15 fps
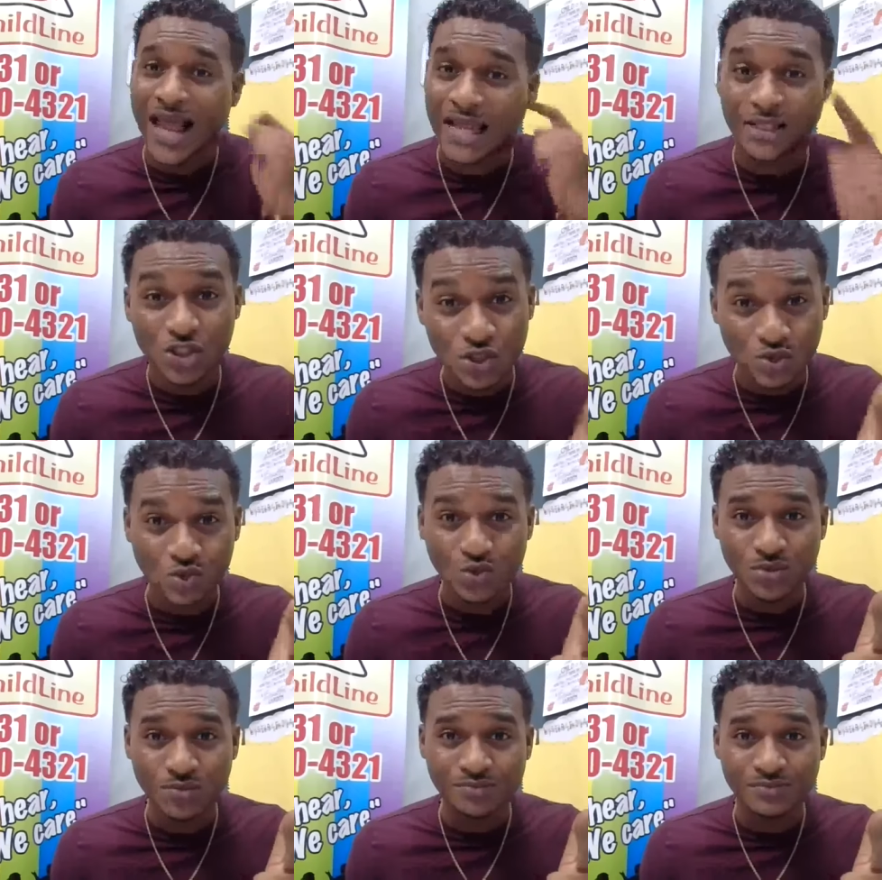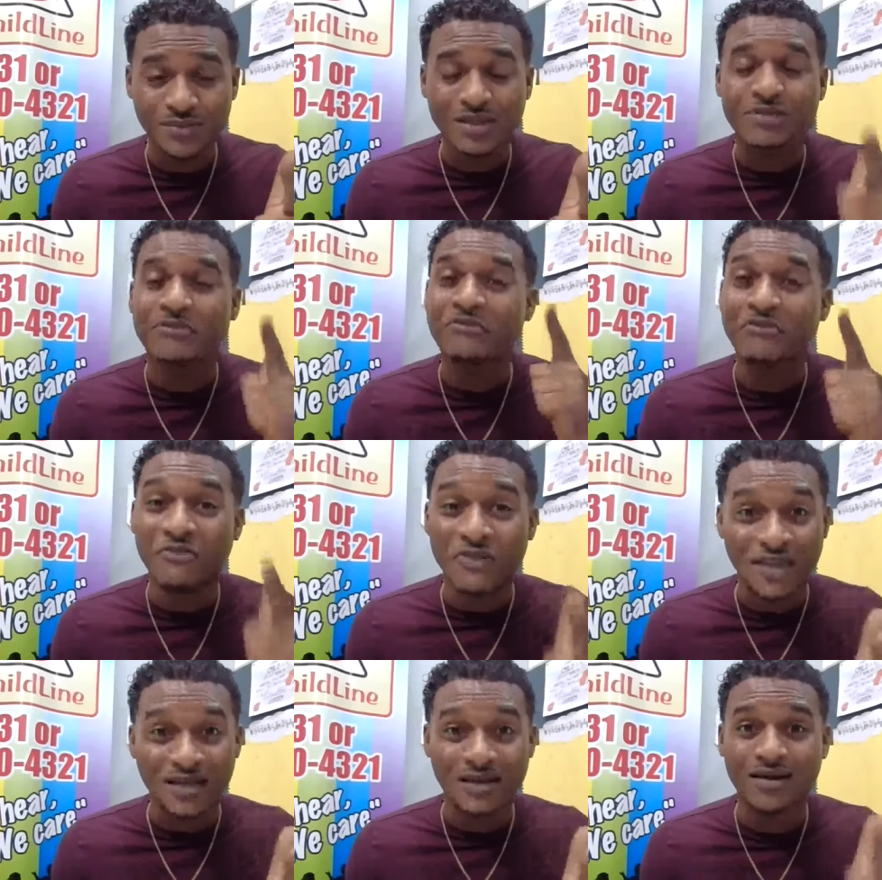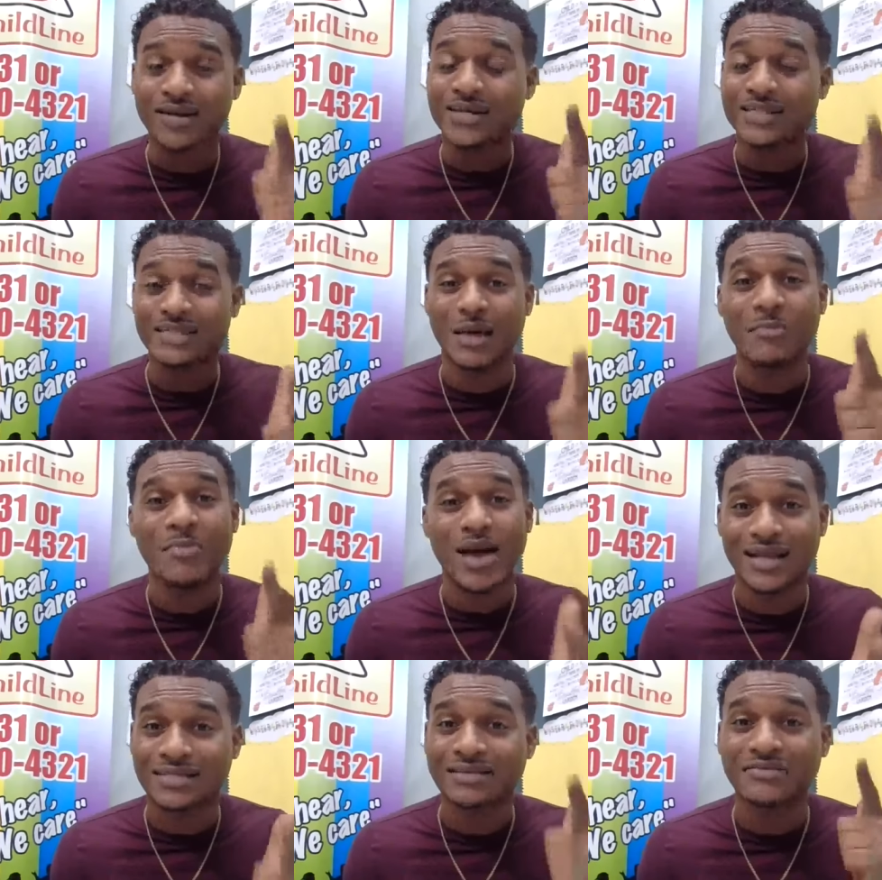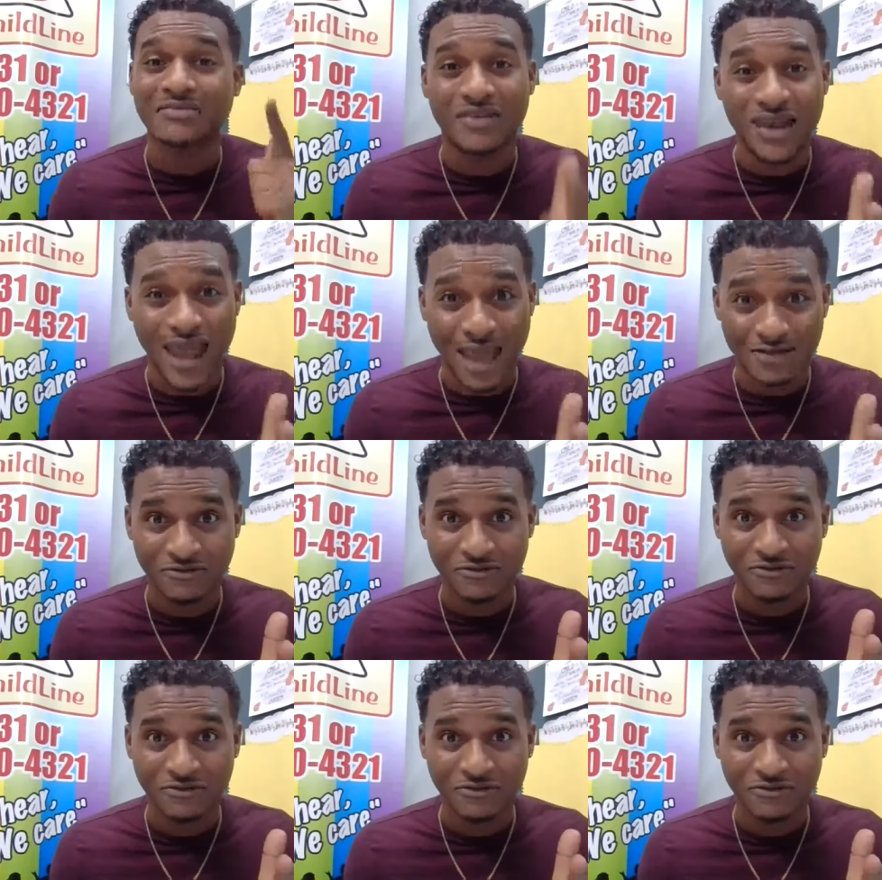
and two, failure is a part of life.